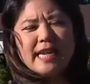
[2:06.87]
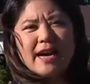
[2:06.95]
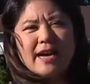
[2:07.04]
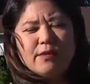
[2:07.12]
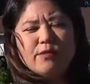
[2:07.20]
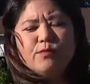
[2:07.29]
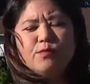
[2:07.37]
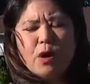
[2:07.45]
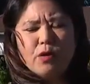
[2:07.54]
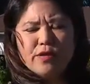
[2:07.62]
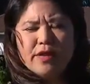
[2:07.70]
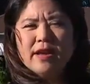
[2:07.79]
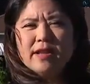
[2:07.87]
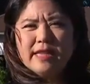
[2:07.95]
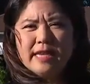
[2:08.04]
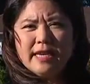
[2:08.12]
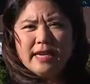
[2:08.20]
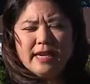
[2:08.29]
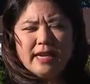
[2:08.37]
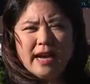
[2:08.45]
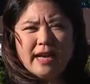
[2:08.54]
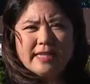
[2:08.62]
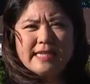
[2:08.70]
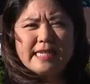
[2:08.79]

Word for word: Uh, both the uh,